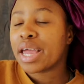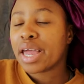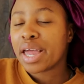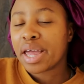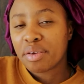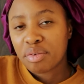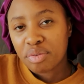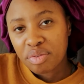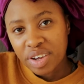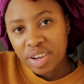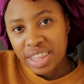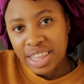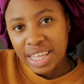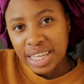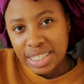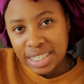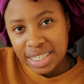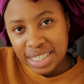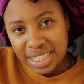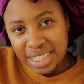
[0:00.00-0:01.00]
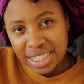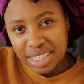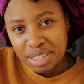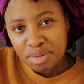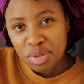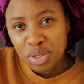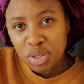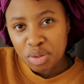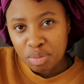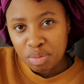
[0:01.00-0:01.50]
everything just
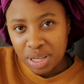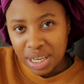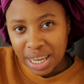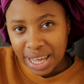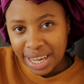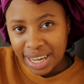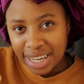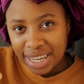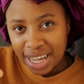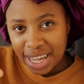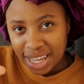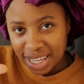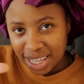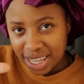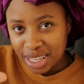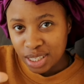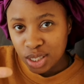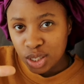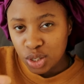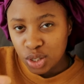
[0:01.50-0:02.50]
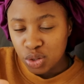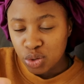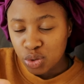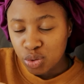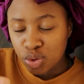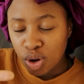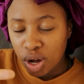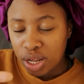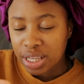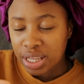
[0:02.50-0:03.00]
seems to be like against
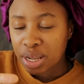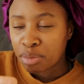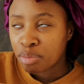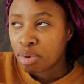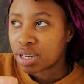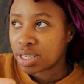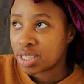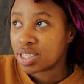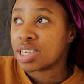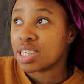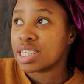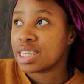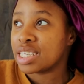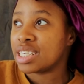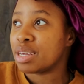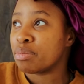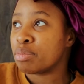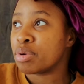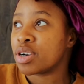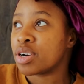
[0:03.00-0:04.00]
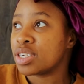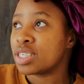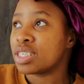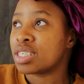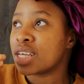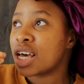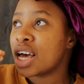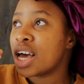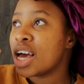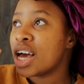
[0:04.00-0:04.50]
you on that particular day because
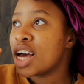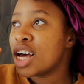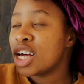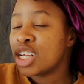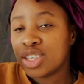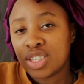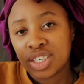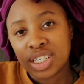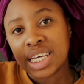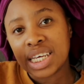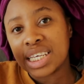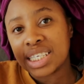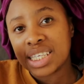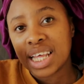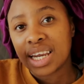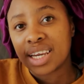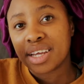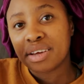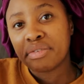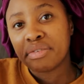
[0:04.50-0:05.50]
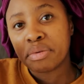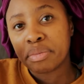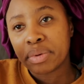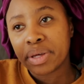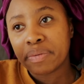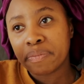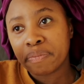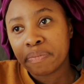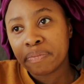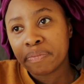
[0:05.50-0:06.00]
today's that day for me?
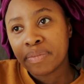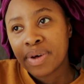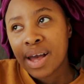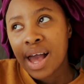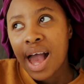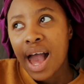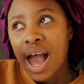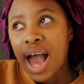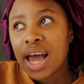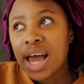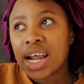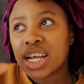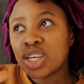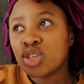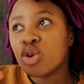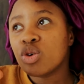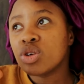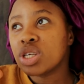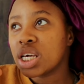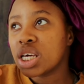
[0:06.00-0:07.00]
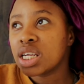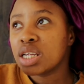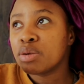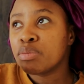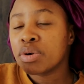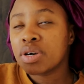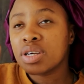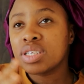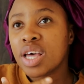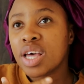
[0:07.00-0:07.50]
And I don't get it
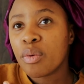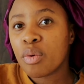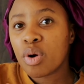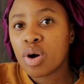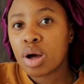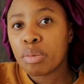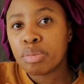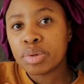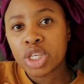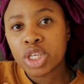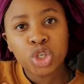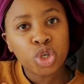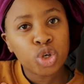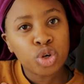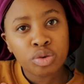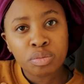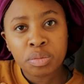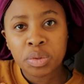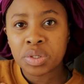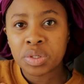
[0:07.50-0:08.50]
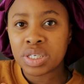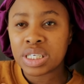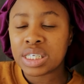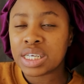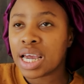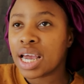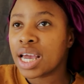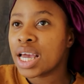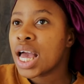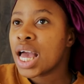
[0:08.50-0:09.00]
because I woke up in such a good mood
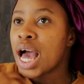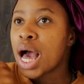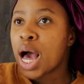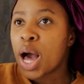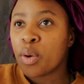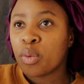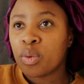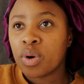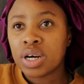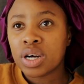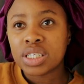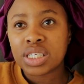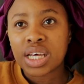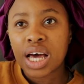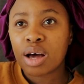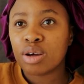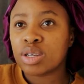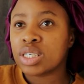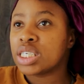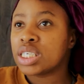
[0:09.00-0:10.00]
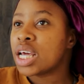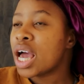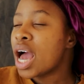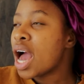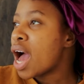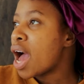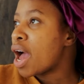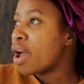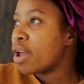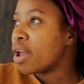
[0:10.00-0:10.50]
today. I worked out.
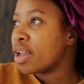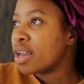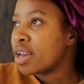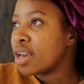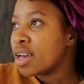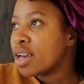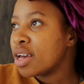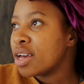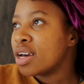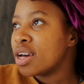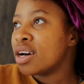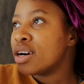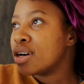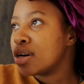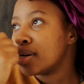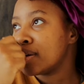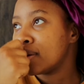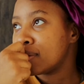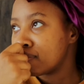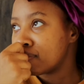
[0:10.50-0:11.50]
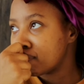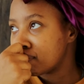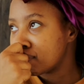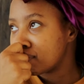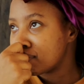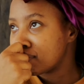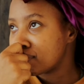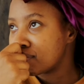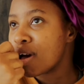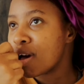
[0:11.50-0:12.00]
I
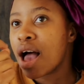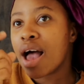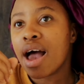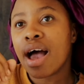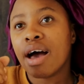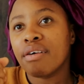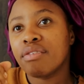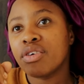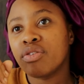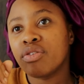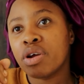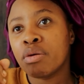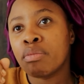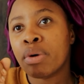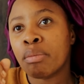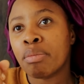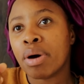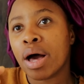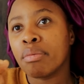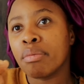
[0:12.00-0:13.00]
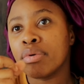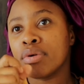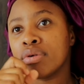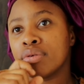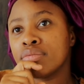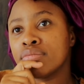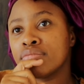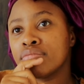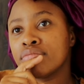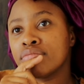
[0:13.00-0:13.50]
haven't read my Bible.
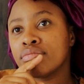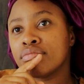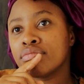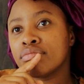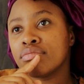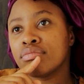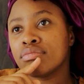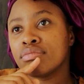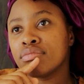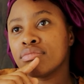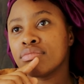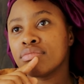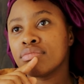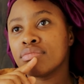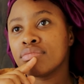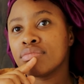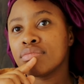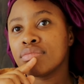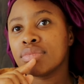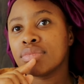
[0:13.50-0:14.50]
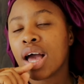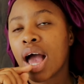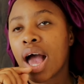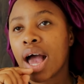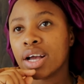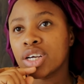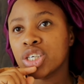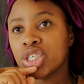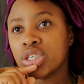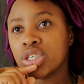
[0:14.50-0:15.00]

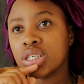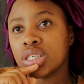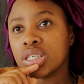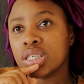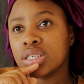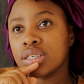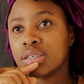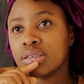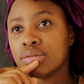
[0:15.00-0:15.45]
Actually.